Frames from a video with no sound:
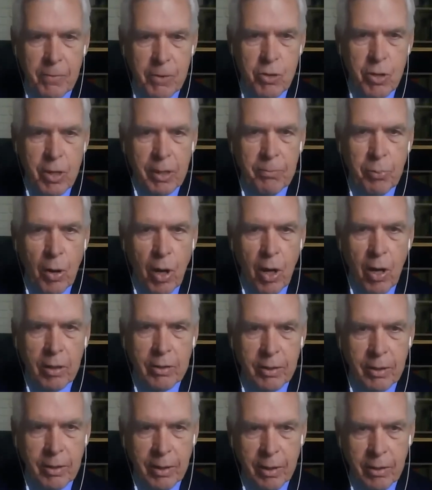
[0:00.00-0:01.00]
Jen
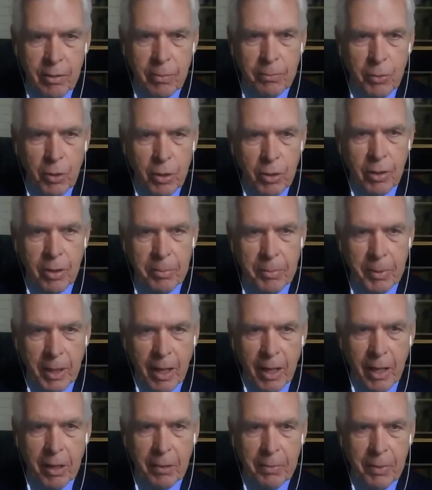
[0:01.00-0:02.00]
Paulka has a book coming
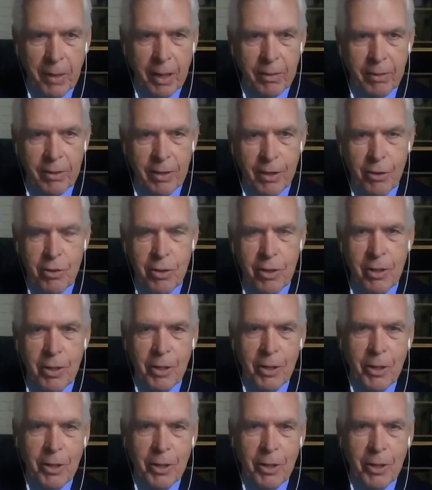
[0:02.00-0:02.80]
out about this,